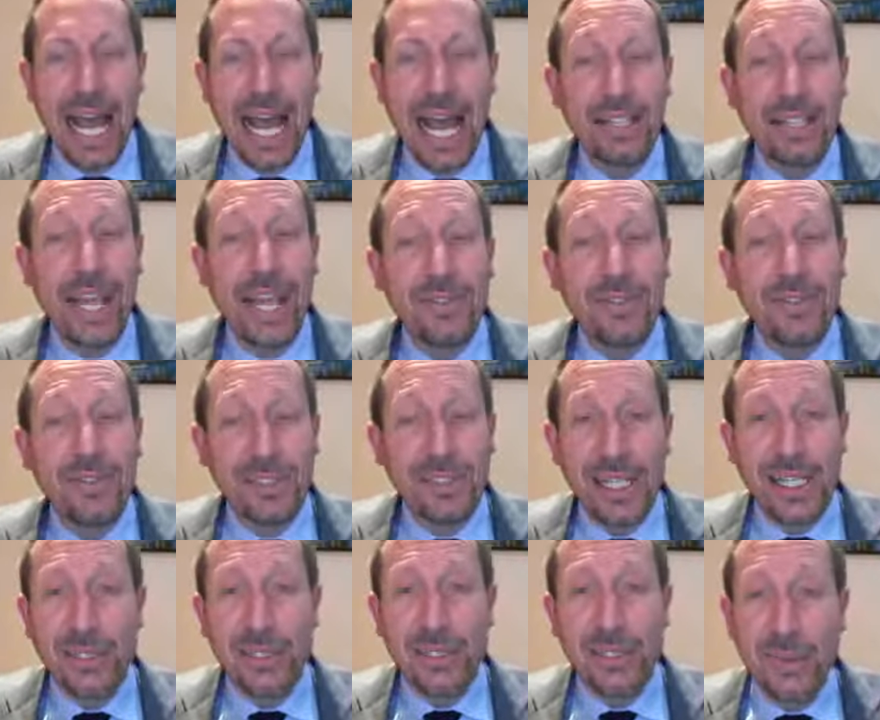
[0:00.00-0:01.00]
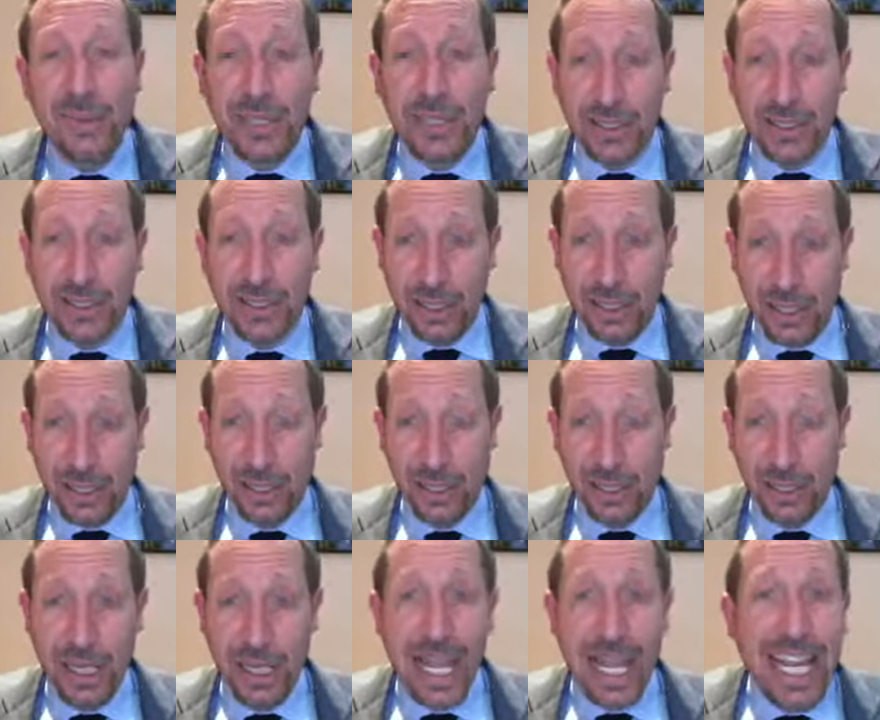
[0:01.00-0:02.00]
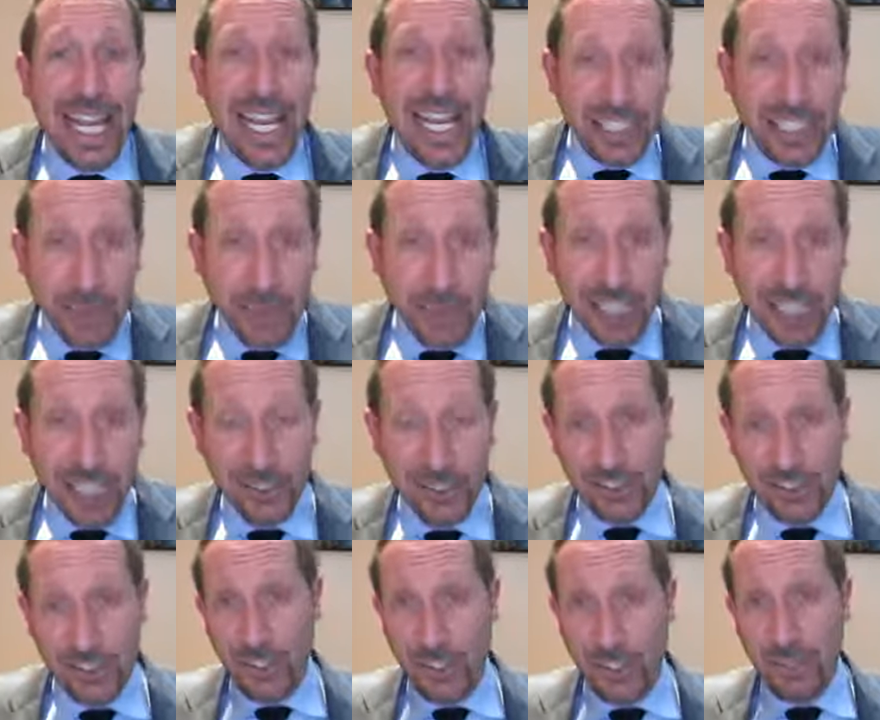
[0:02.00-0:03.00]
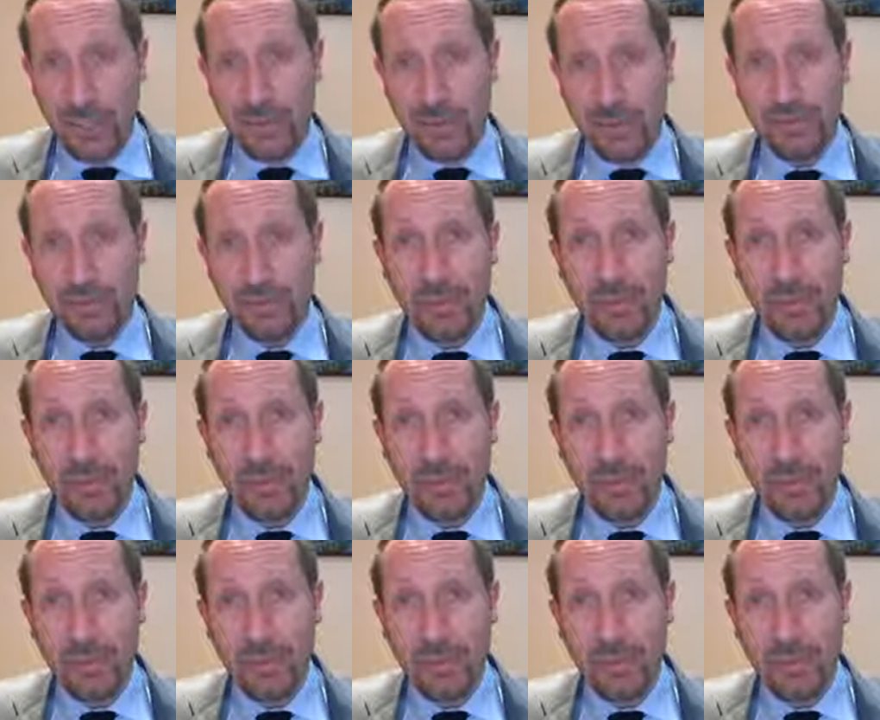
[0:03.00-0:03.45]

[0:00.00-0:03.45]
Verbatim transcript: And David says, "Well, listen. Here's my concern.